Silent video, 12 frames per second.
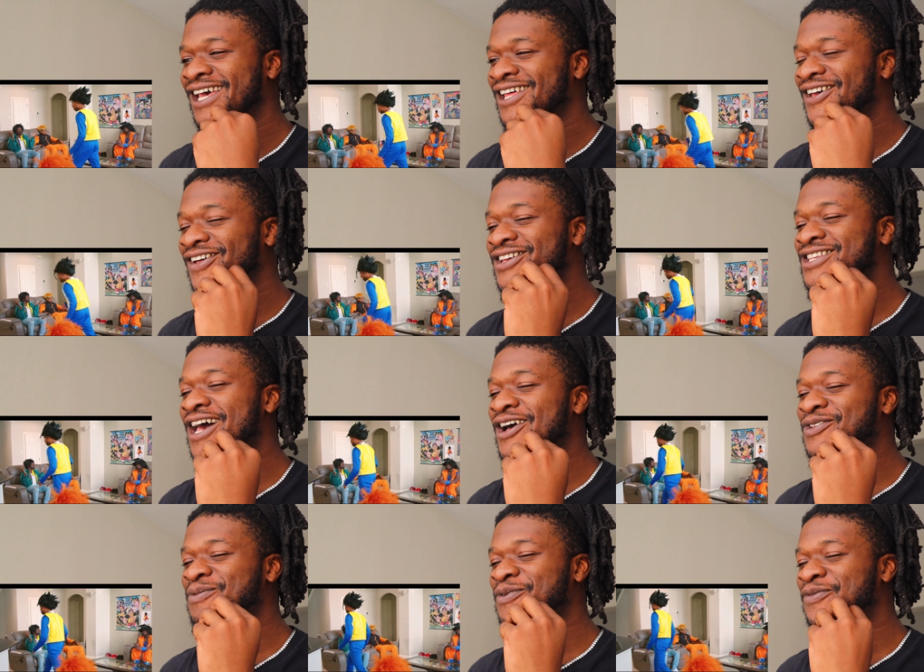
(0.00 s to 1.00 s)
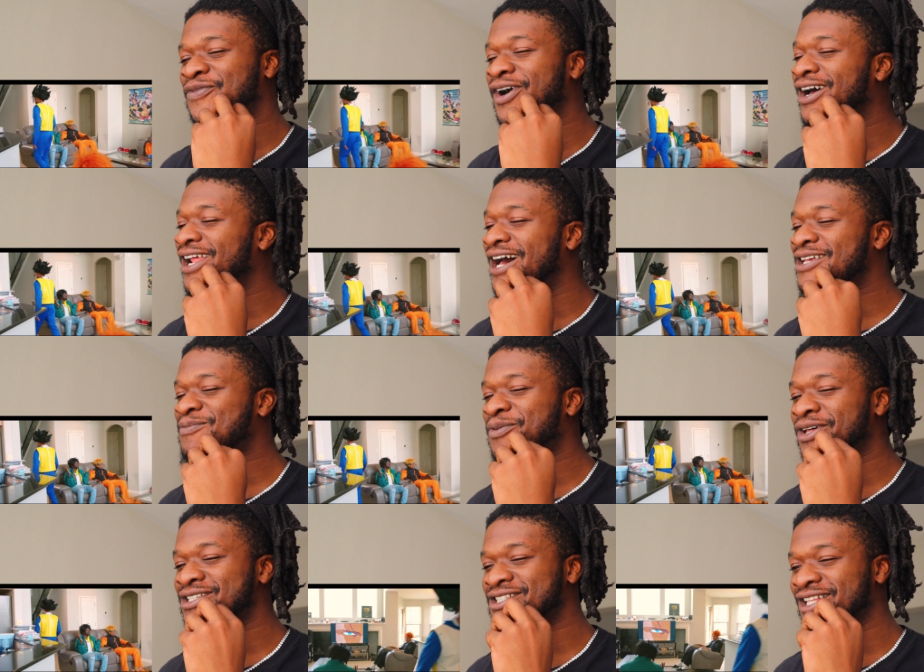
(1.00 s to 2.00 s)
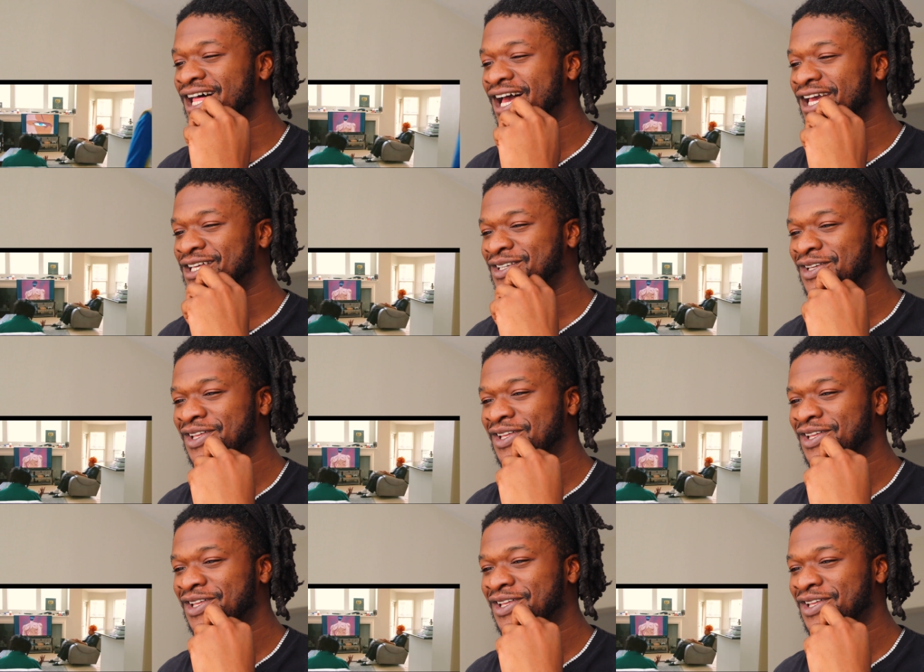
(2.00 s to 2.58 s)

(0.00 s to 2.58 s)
Yo, this house would be fun-ass place to, like,